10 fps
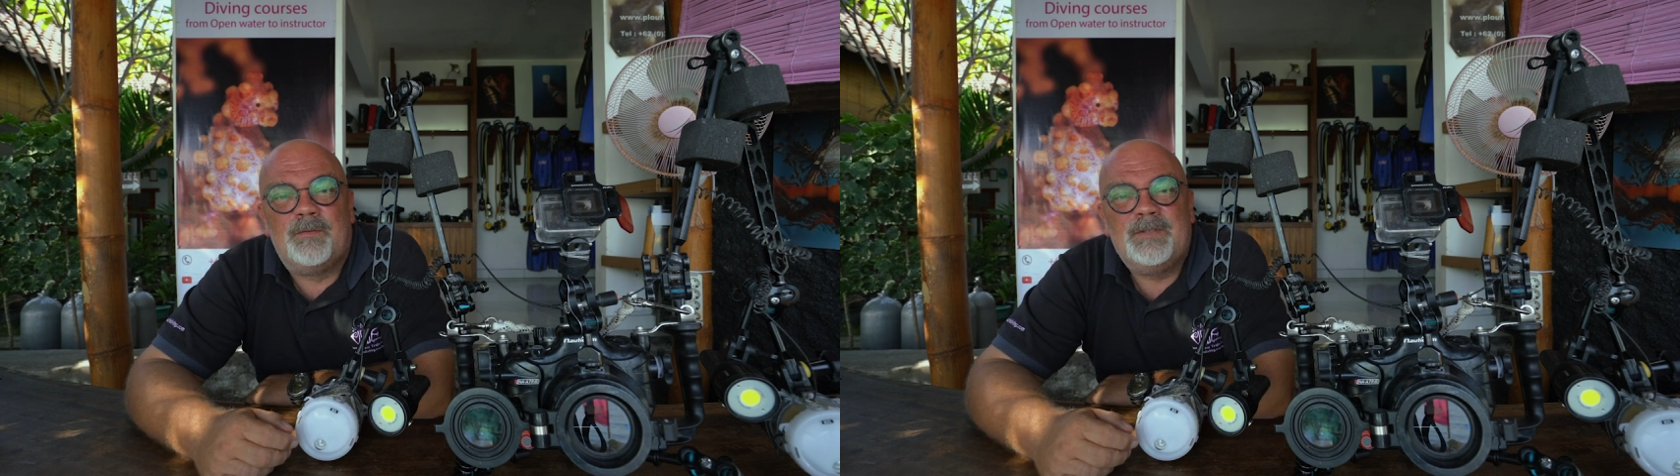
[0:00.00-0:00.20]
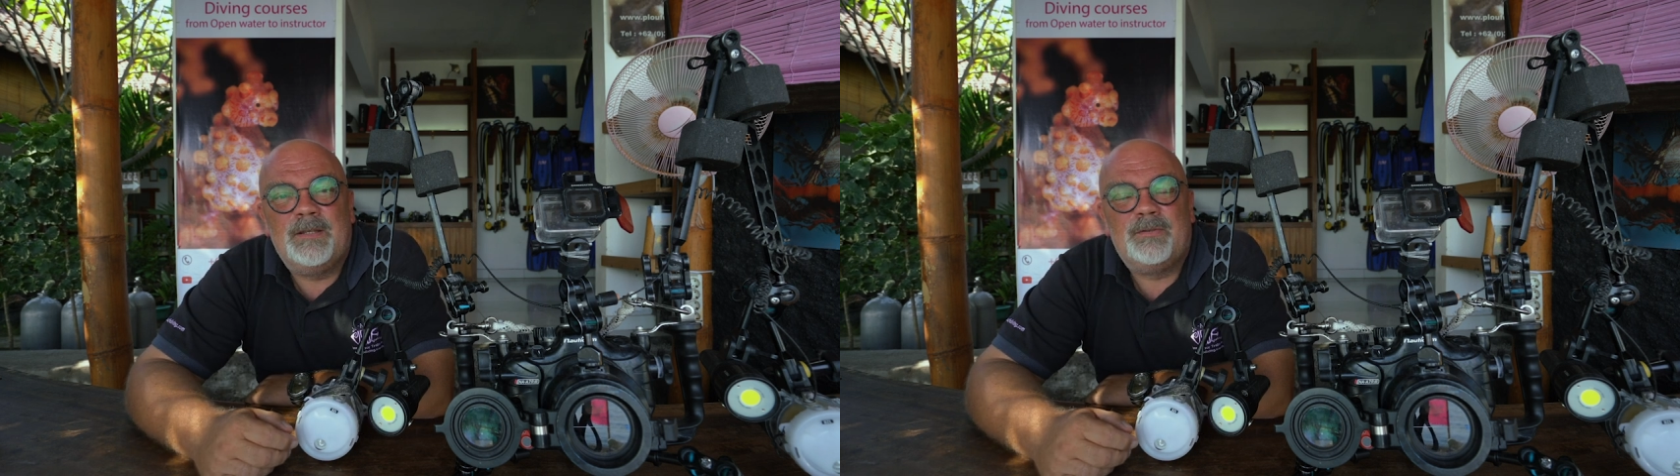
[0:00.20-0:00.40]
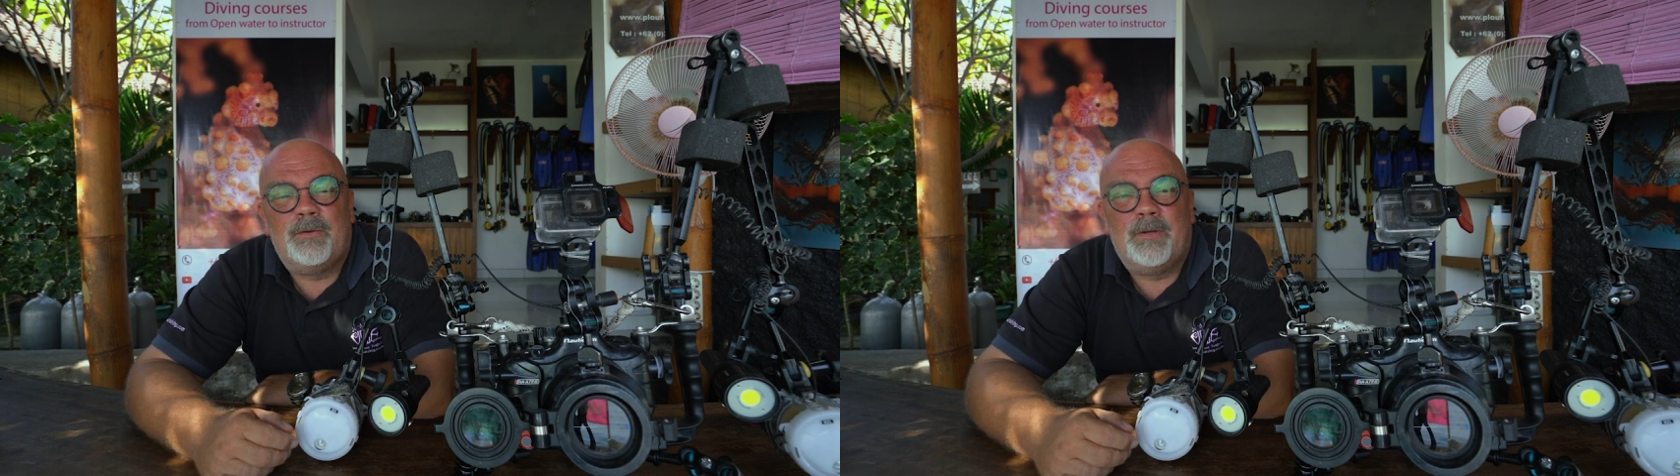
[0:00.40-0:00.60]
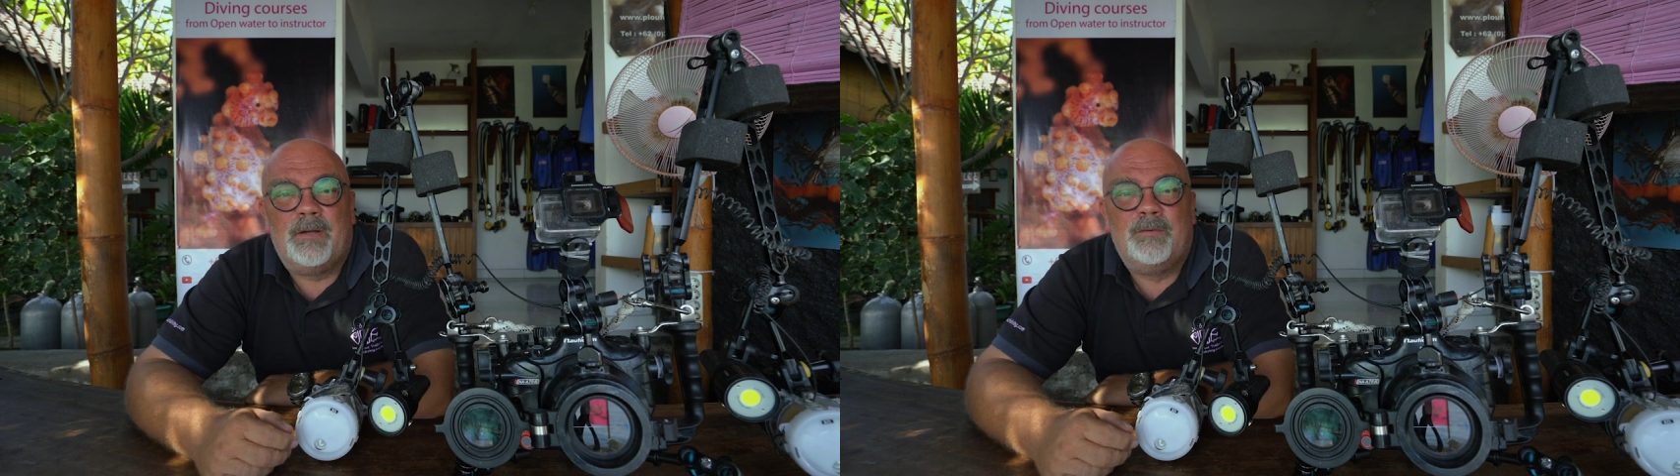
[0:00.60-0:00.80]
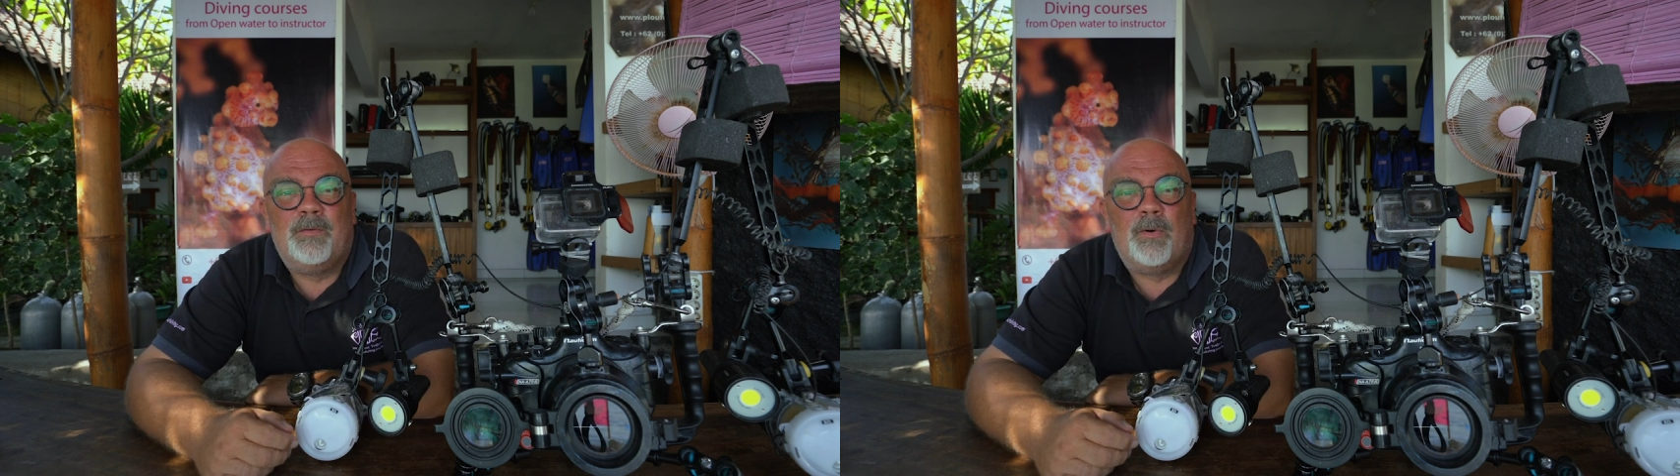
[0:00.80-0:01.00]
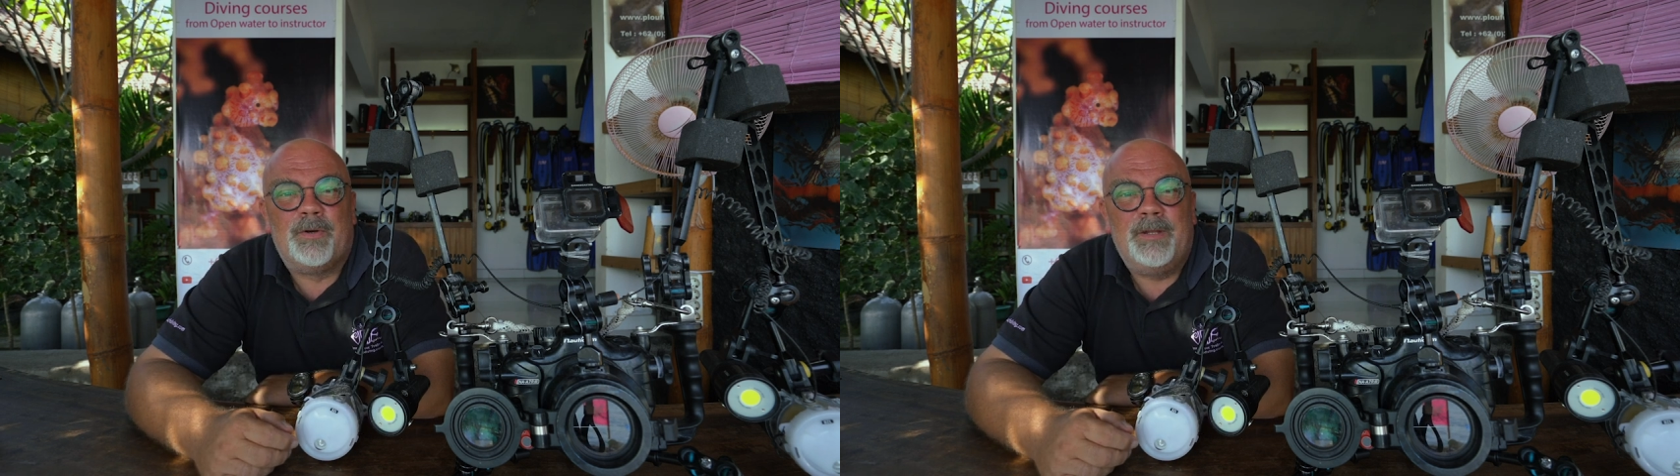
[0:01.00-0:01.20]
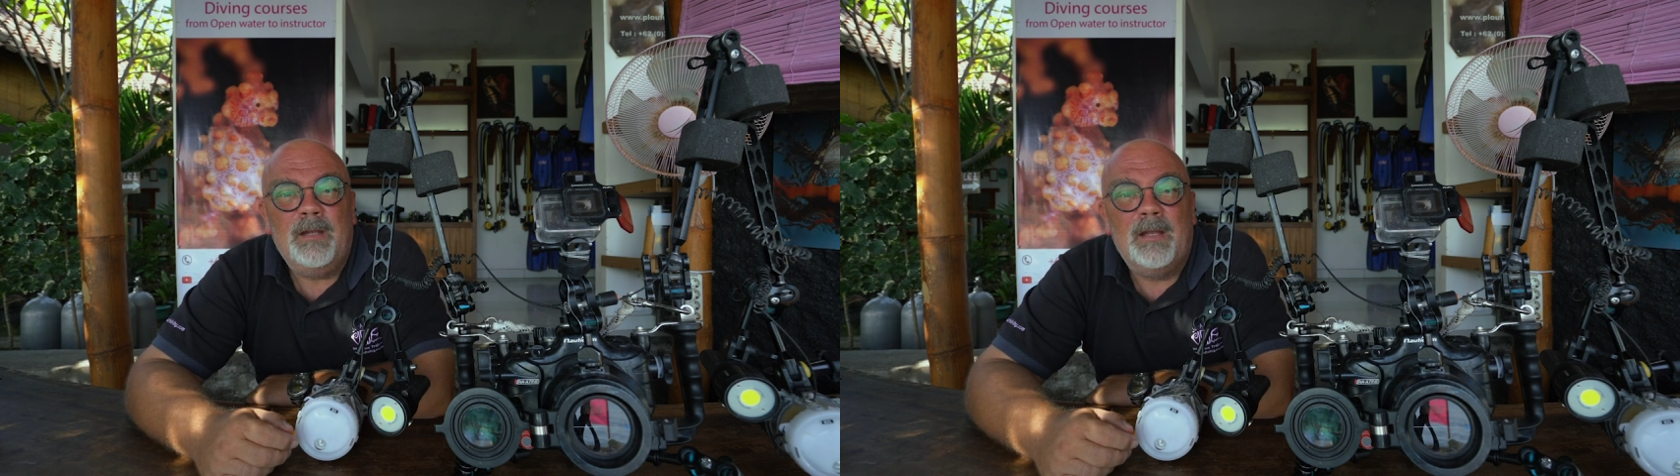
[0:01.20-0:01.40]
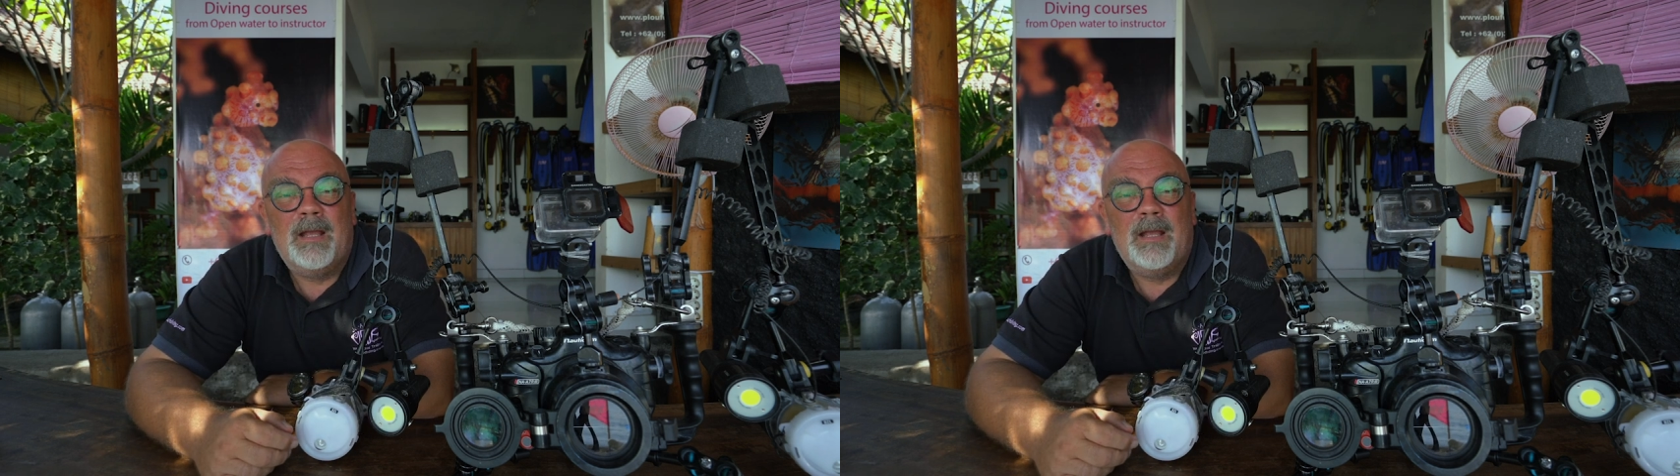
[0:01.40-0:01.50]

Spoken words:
of 640,